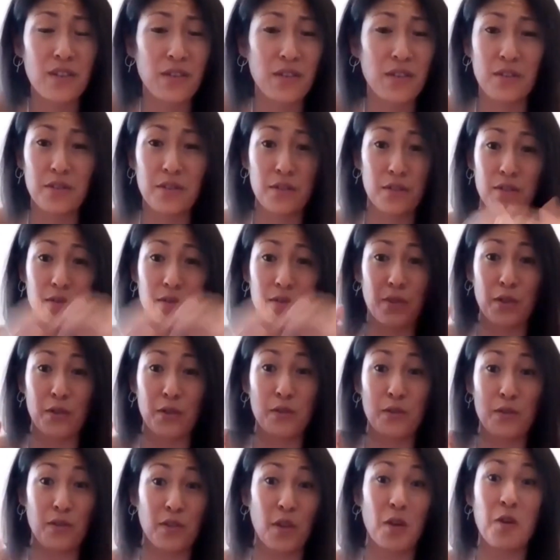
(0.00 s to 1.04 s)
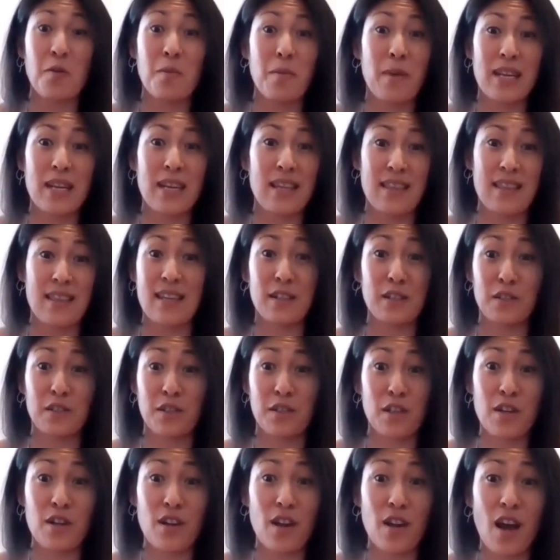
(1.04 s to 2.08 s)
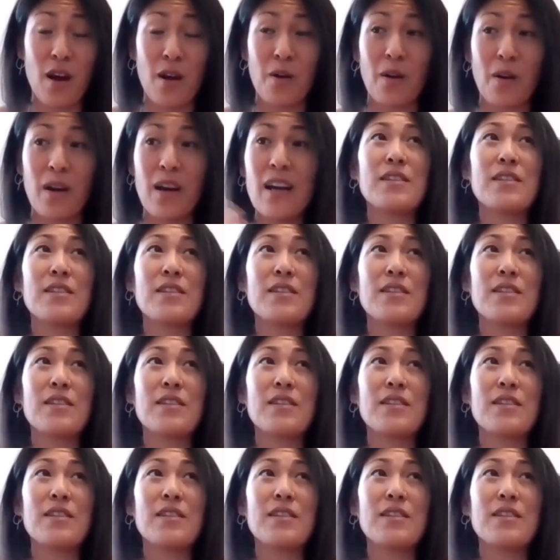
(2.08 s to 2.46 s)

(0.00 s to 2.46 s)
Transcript: There's so many things to know.